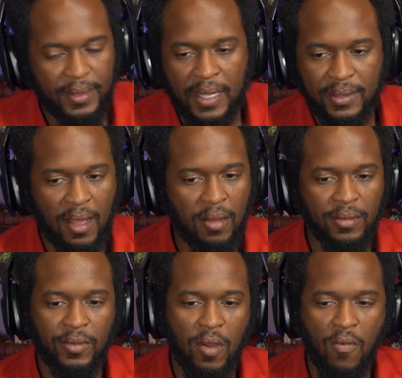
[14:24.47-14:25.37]
That's up.
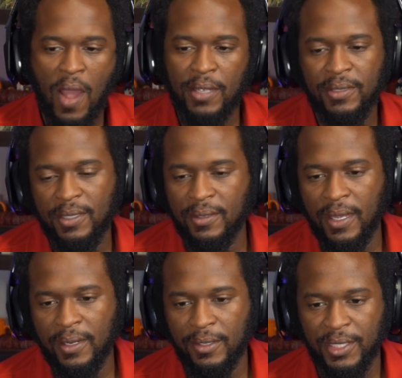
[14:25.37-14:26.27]
Why are you still
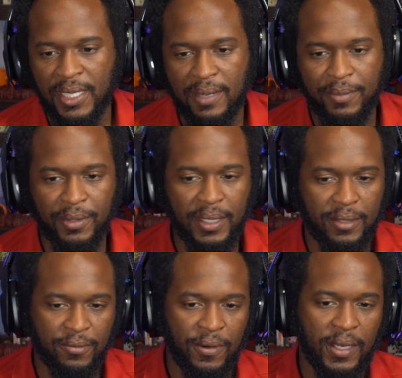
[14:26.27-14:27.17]
there, Nurse Chapel? You need
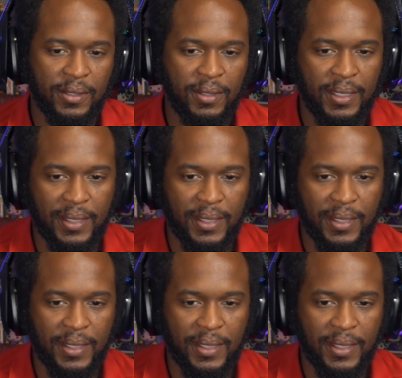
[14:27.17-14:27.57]
to run. You need to